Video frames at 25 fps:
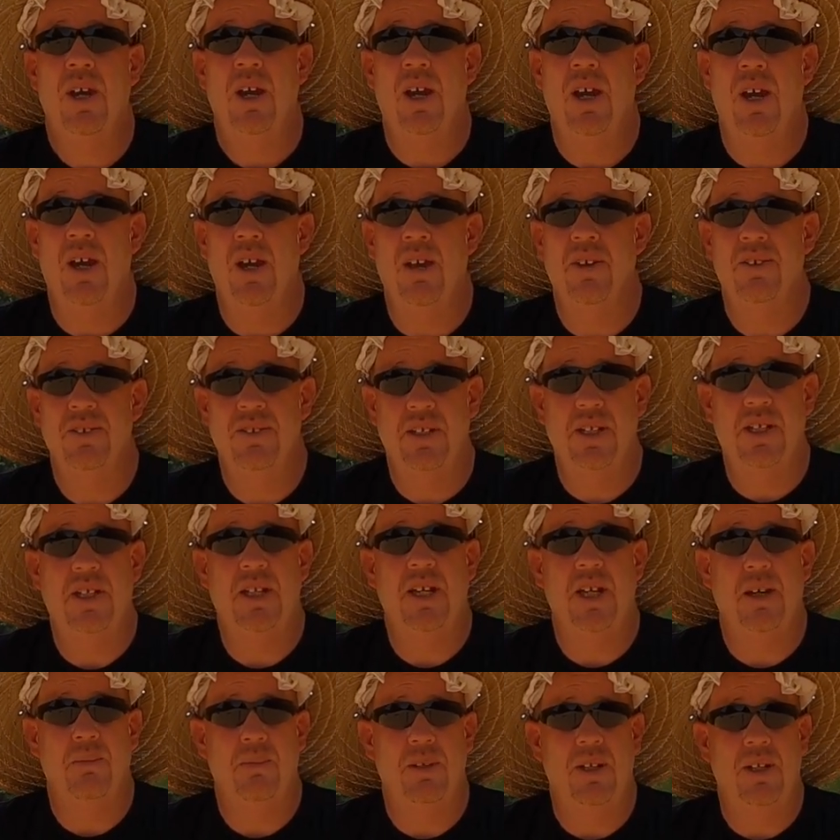The seed
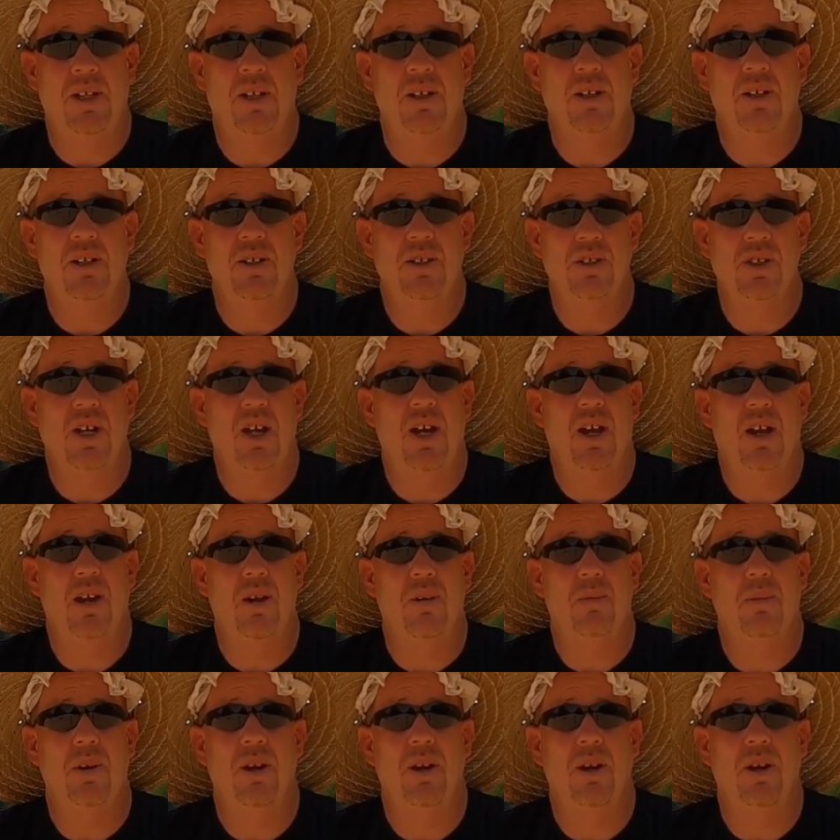company did a good job.